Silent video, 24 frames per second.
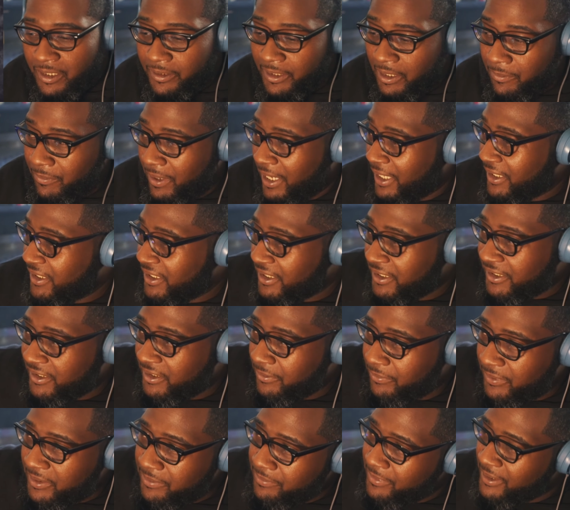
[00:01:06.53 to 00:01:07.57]
They might need it to
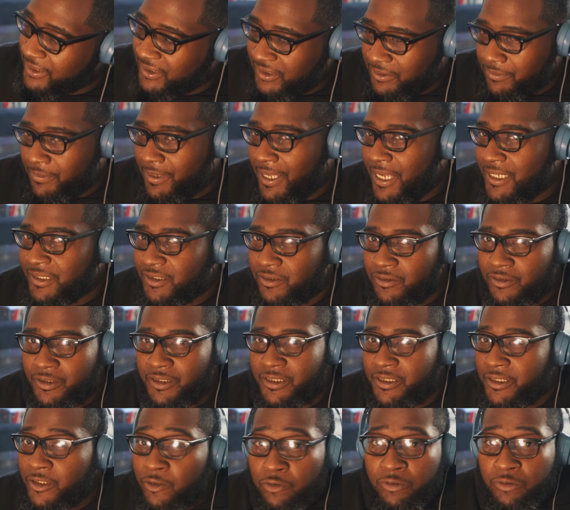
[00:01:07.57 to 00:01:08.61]
be mixed and mastered,
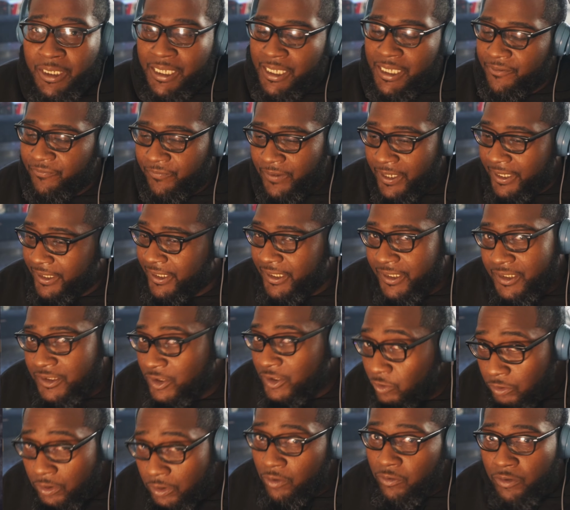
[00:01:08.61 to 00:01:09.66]
and you can't find it because
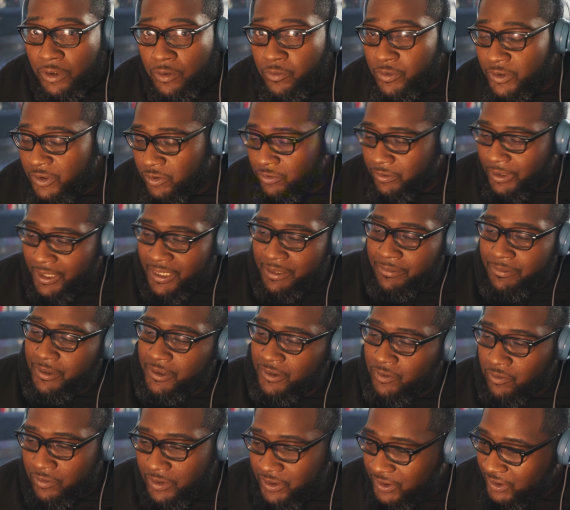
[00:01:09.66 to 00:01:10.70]
you don't know what you named it.
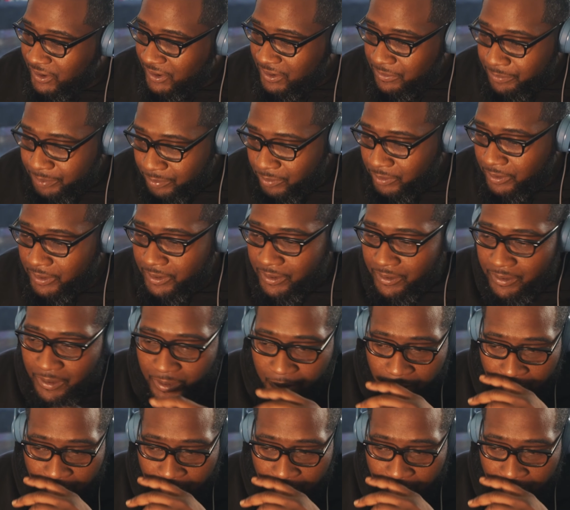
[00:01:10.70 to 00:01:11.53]
So this is important.